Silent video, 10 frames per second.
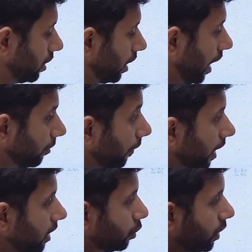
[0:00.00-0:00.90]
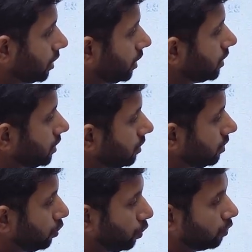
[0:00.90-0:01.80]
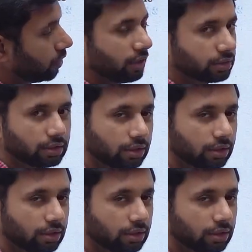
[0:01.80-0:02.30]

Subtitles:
And while doing these two things,